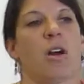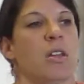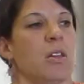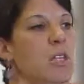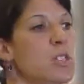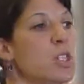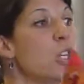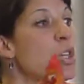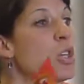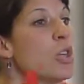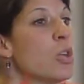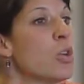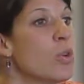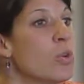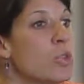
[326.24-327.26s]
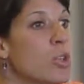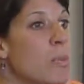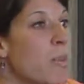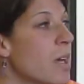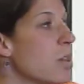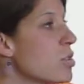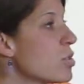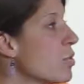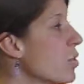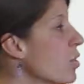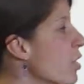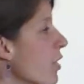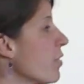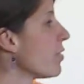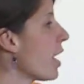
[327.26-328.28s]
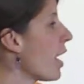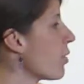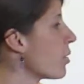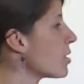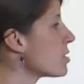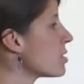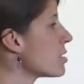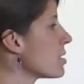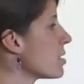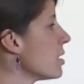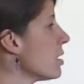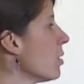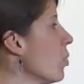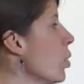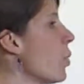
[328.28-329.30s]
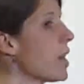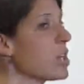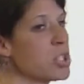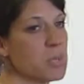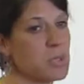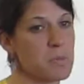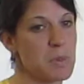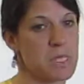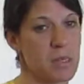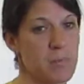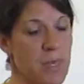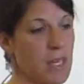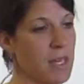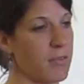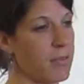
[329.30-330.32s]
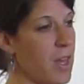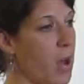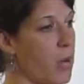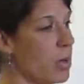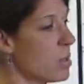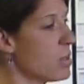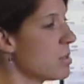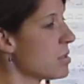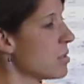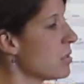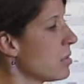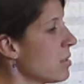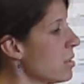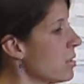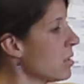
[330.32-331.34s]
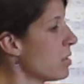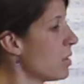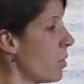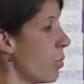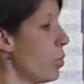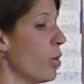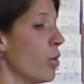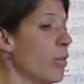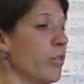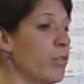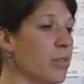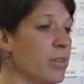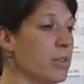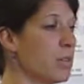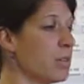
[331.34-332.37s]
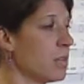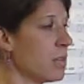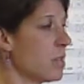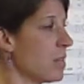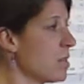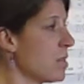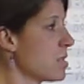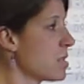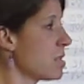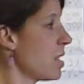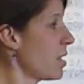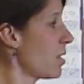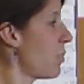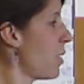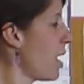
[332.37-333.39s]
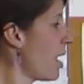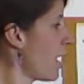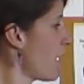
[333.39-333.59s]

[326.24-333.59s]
This huge bunch full of flowers. Well, while she was busy picking flowers, the wolf snuck away.